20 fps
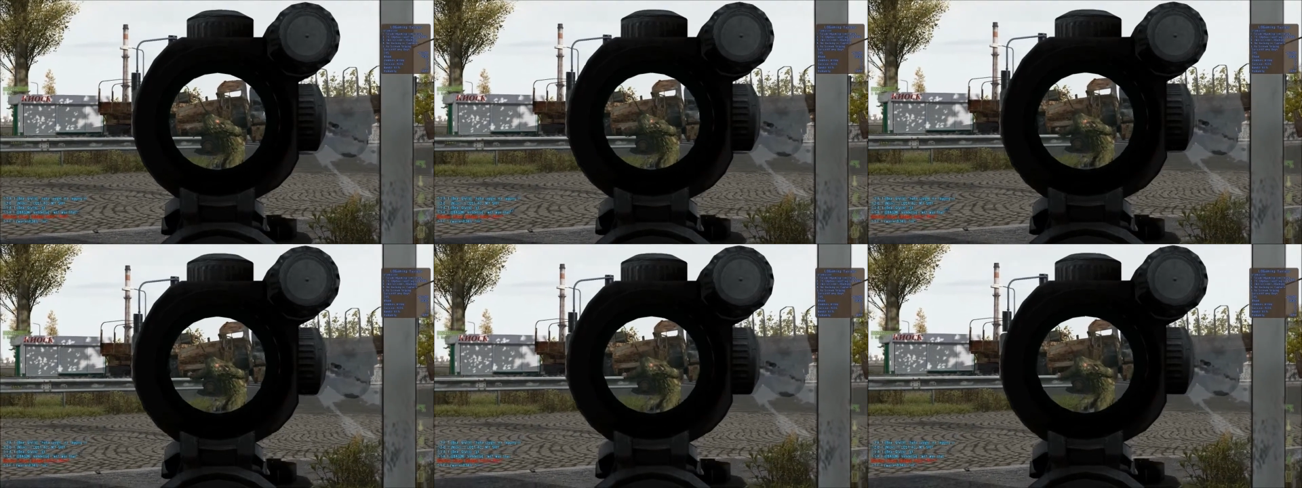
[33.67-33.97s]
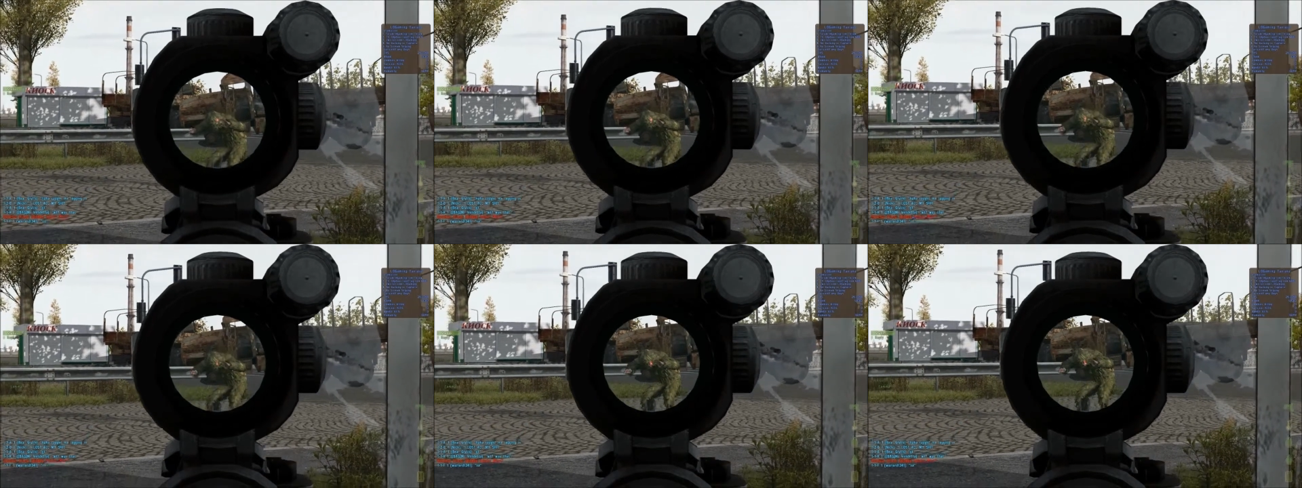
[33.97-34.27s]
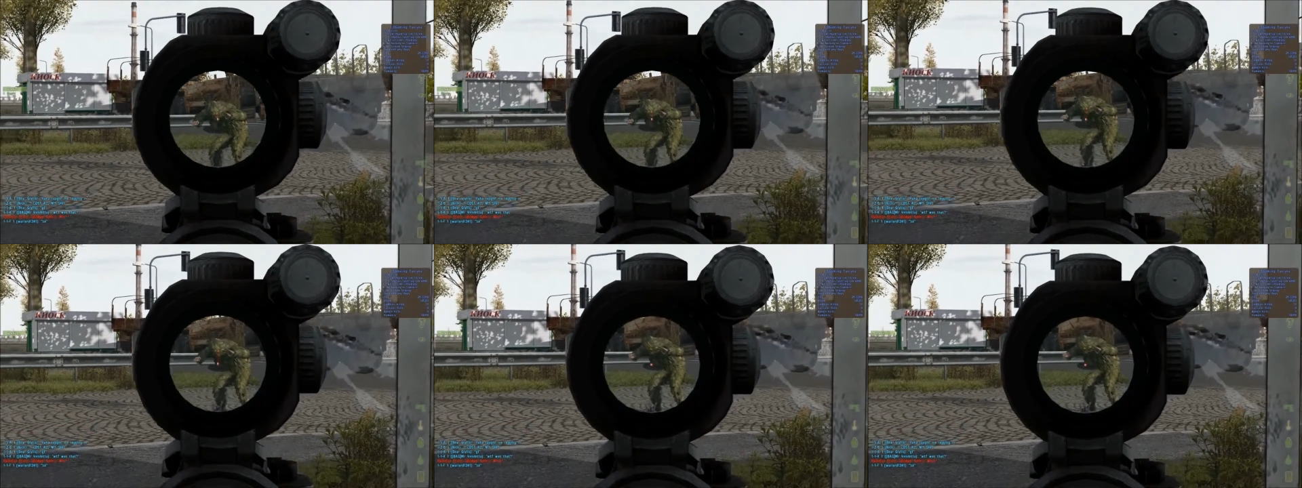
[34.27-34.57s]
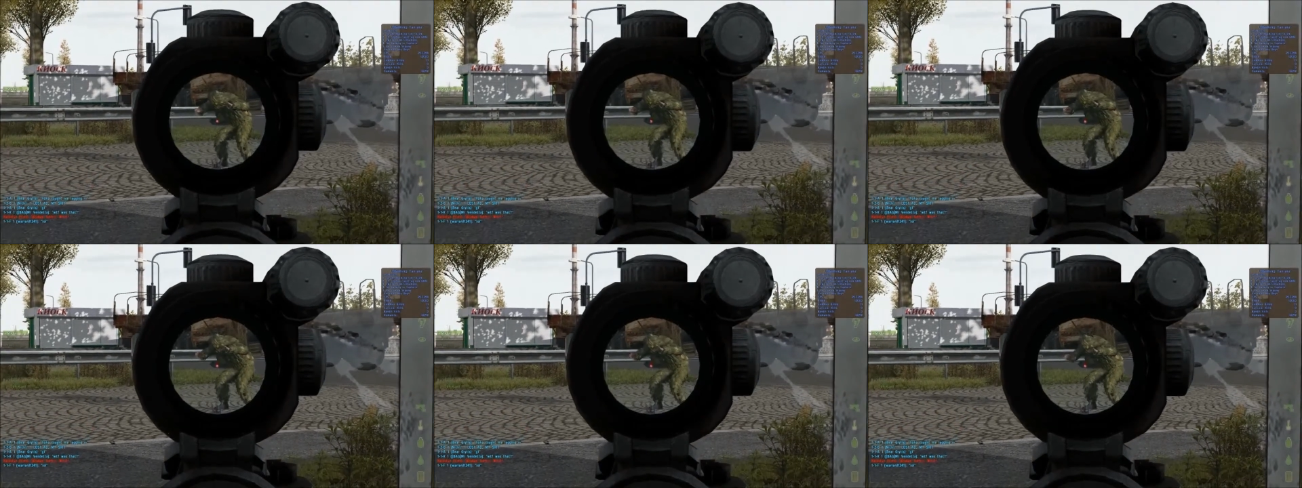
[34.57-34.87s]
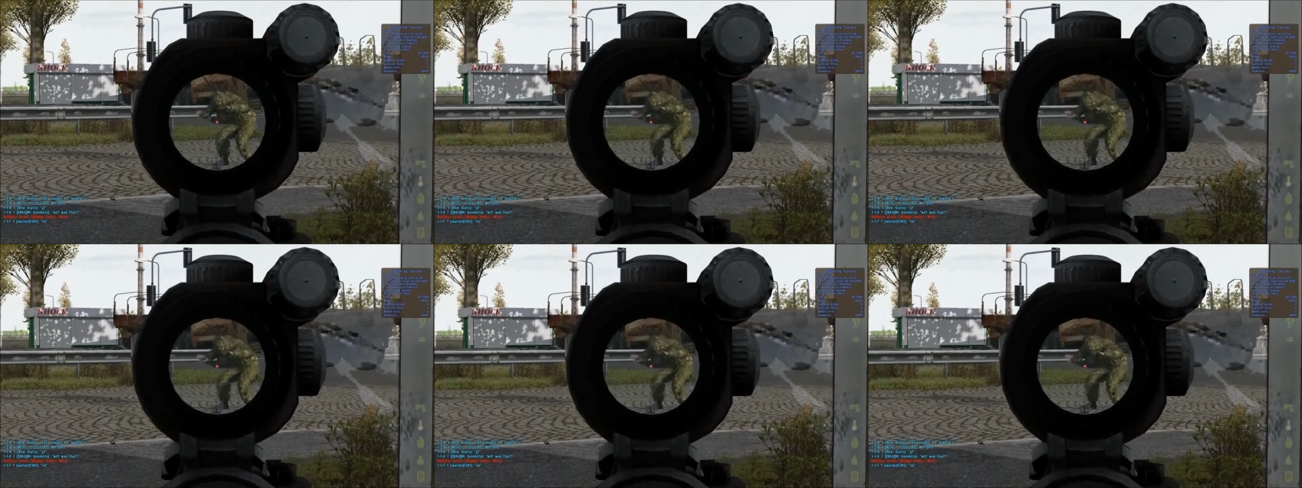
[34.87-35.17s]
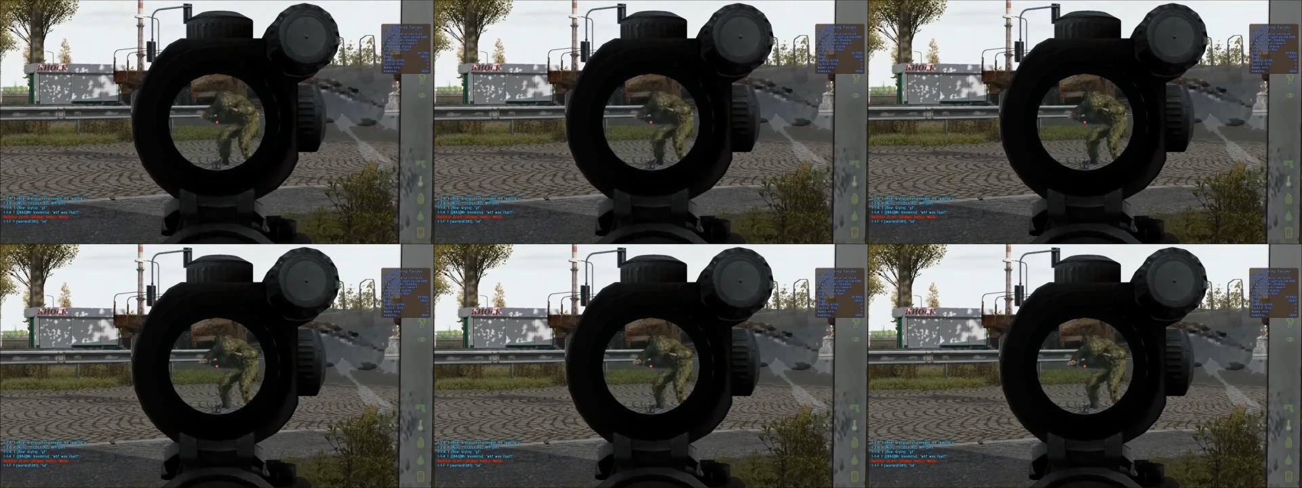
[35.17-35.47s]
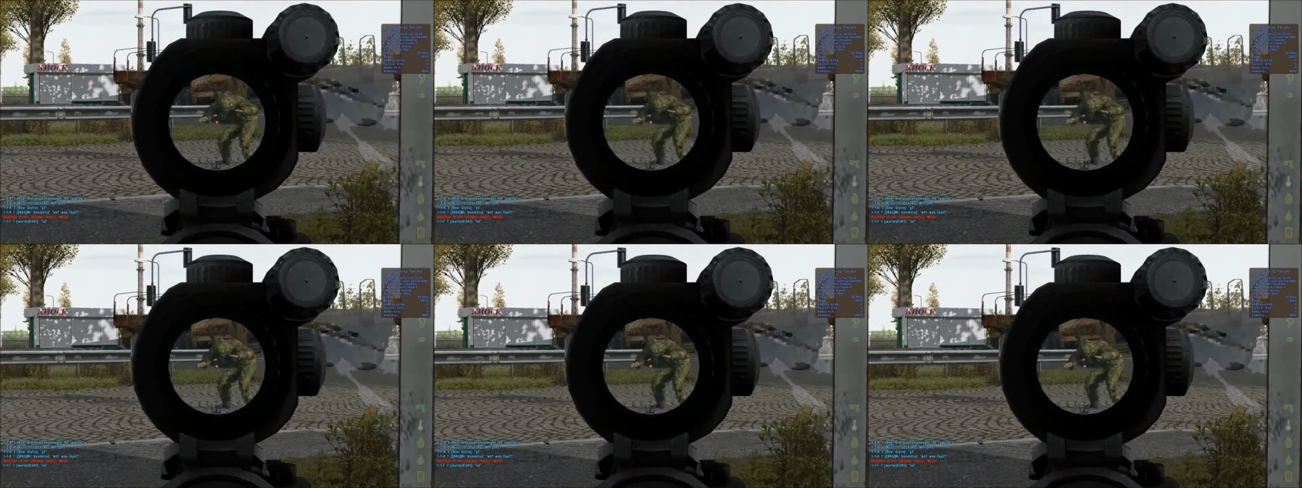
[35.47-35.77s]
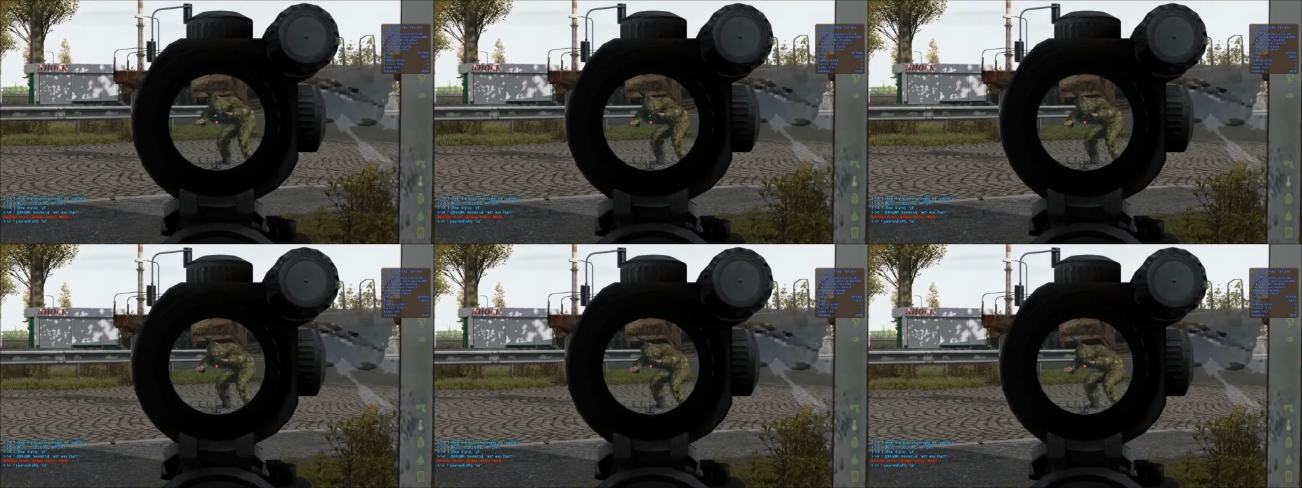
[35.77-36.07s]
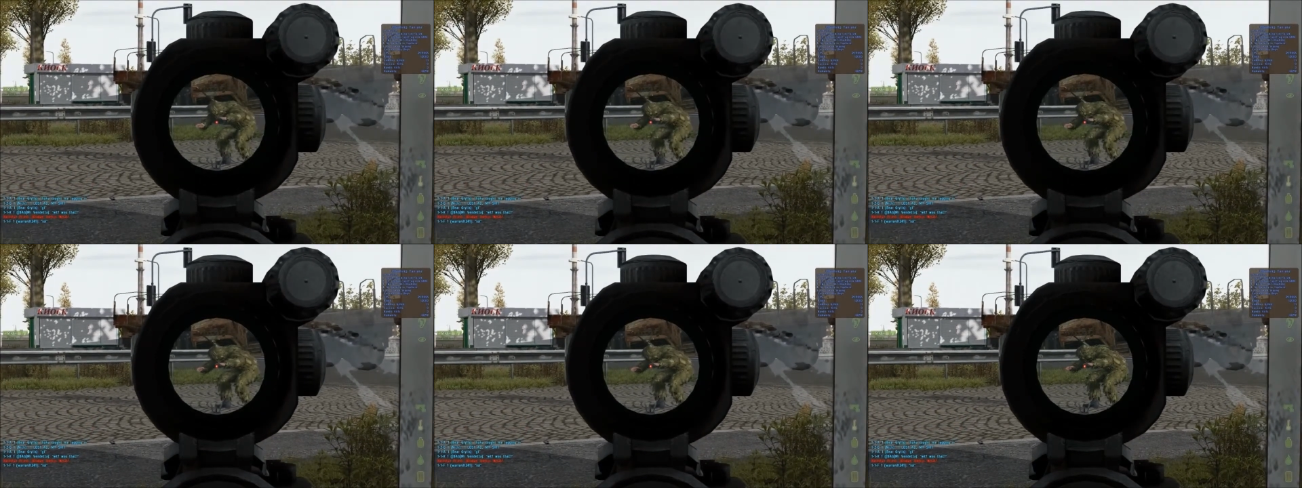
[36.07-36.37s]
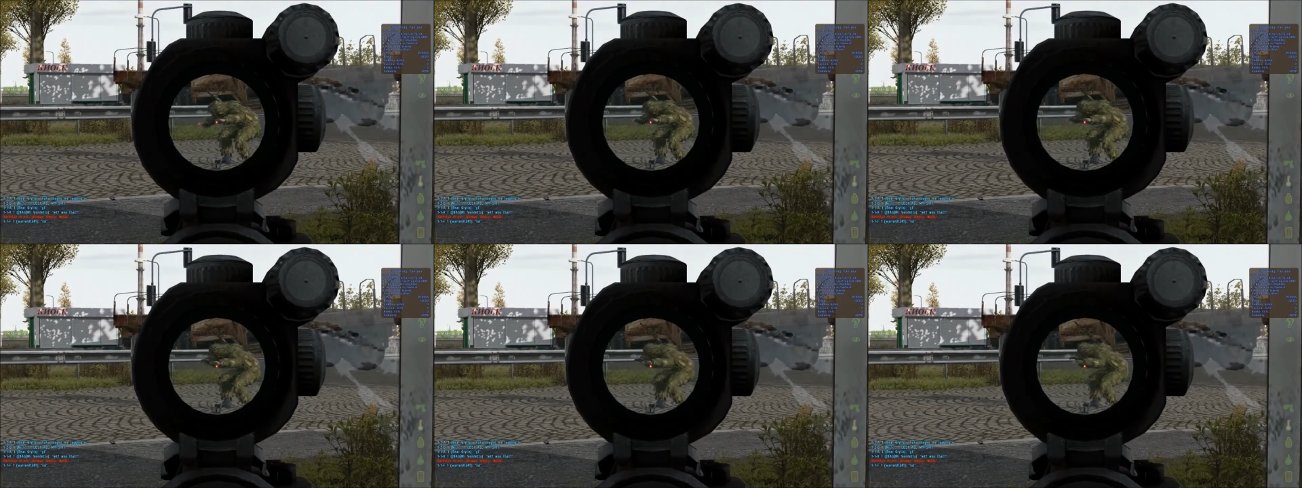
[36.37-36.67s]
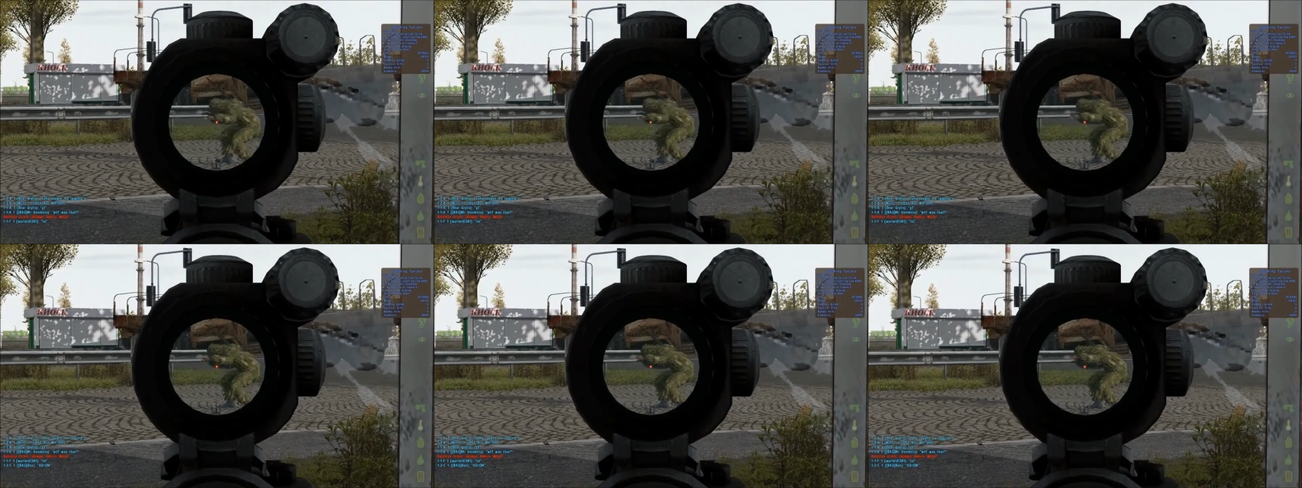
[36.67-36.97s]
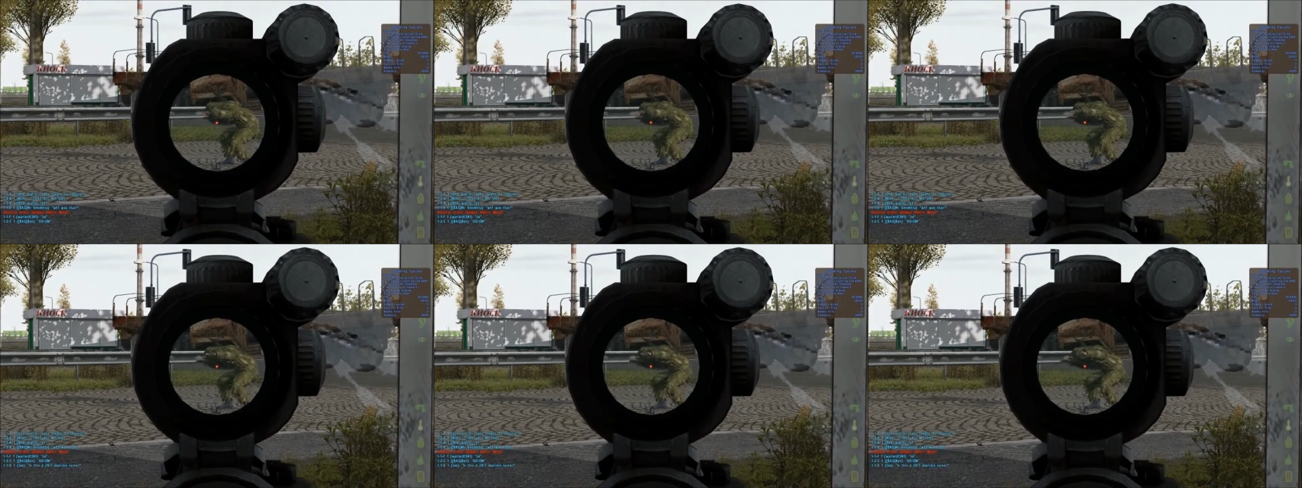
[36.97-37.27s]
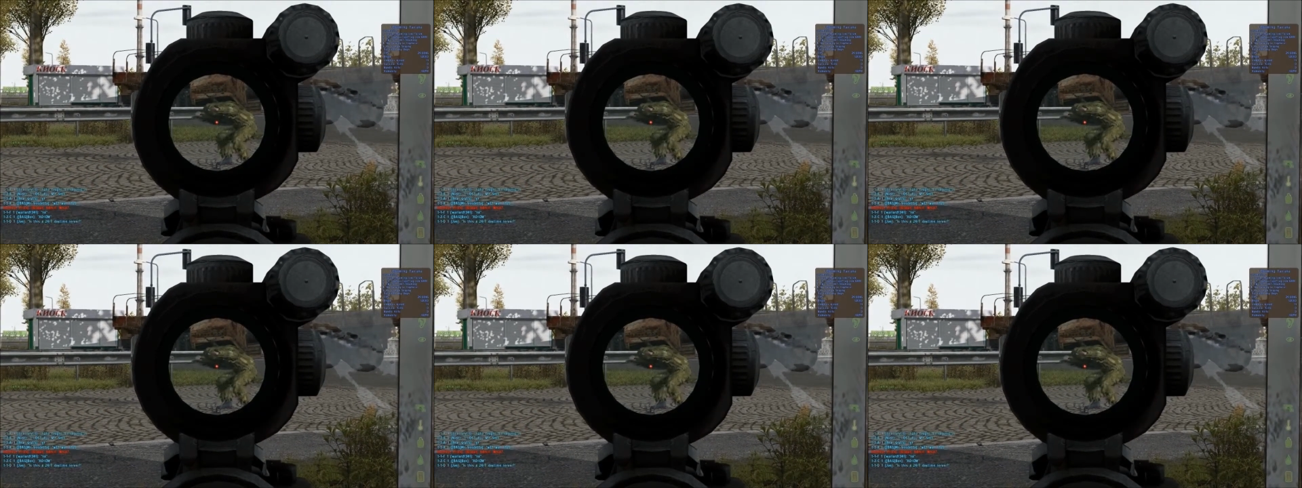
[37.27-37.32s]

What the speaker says: [unreadable: no face in view]